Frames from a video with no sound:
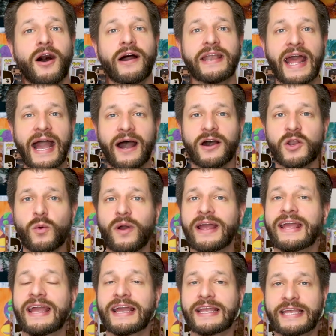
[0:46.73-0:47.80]
on how do
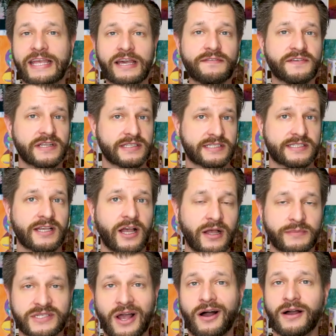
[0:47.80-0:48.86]
I gift
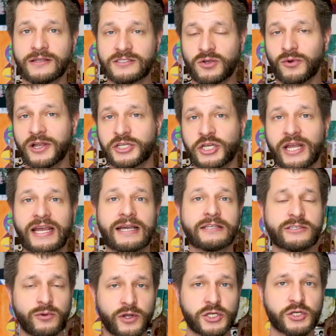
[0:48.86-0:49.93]
subs on Twitch
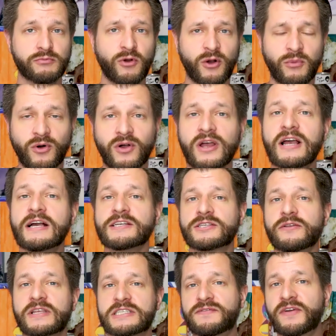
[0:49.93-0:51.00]
and Twitch mobile.
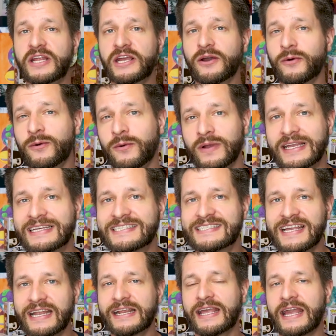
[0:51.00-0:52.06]
So this video is
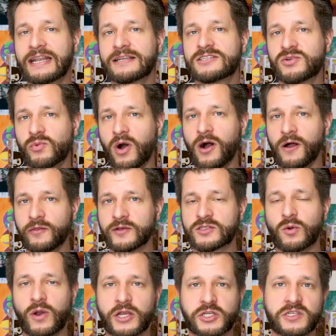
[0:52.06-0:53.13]
dedicated to all
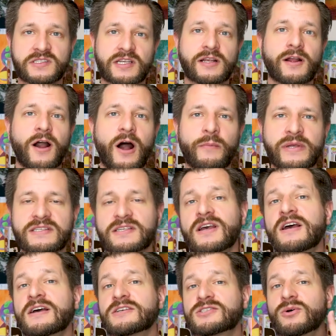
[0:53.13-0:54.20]
those questions and comments.
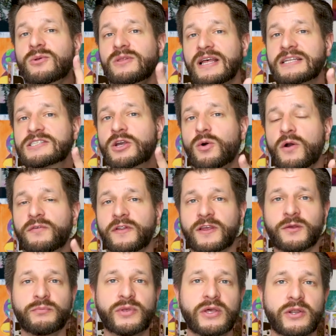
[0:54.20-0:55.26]
So let's go over to the
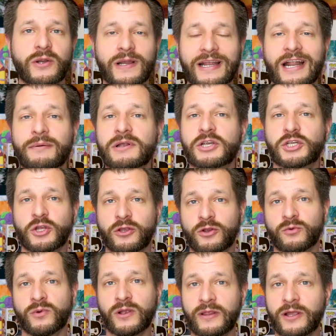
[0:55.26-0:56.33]
computer and I'm gonna show
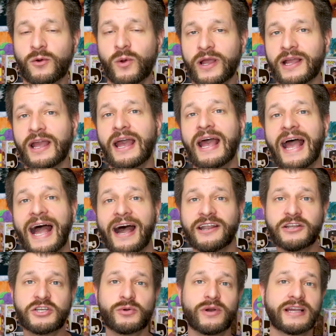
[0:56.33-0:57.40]
you really quick how
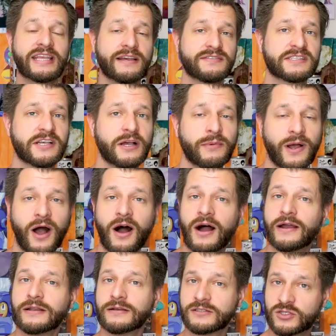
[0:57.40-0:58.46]
to do a gift sub
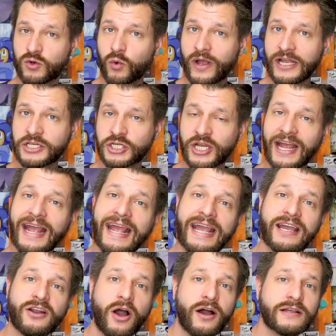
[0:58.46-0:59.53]
on Twitch
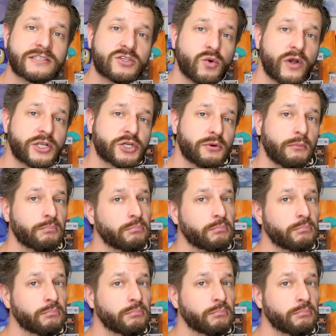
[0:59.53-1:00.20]
and on Twitch